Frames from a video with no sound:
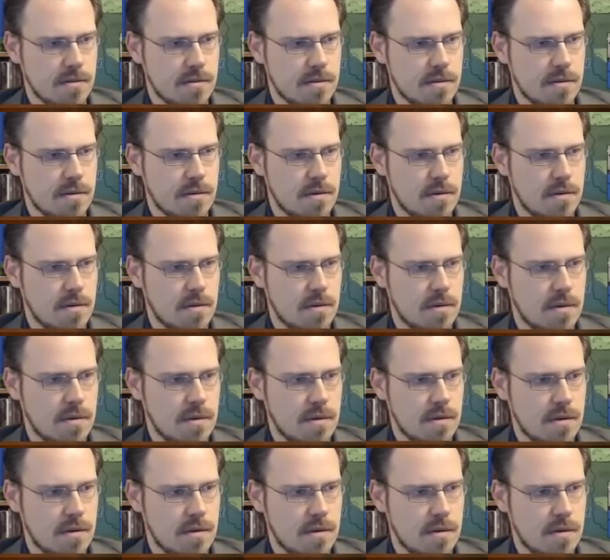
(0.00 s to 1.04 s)

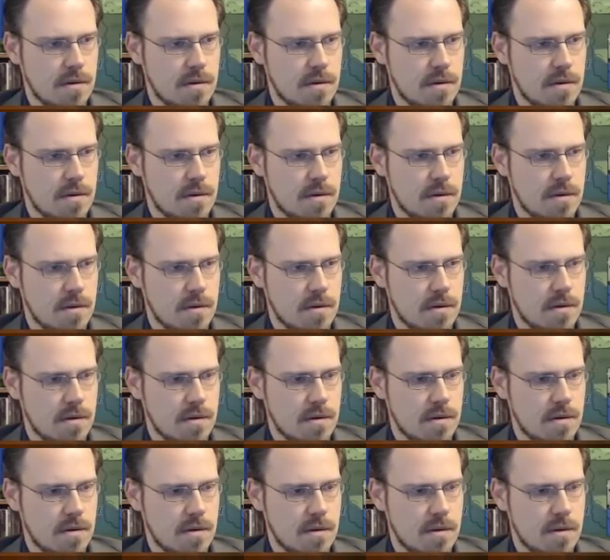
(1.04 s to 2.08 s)

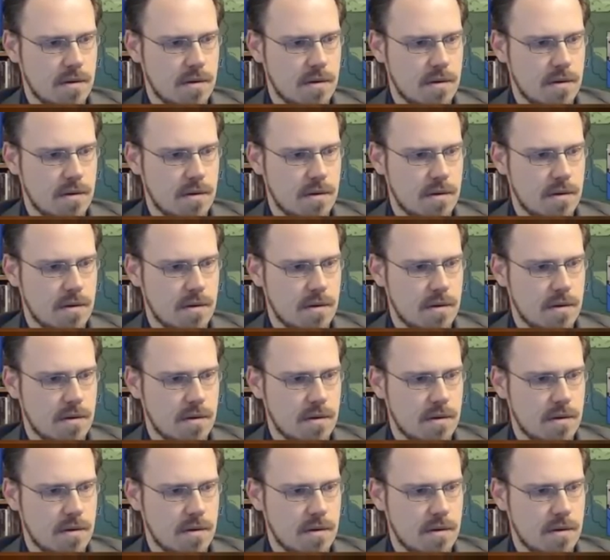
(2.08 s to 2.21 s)
No one is speaking in this clip.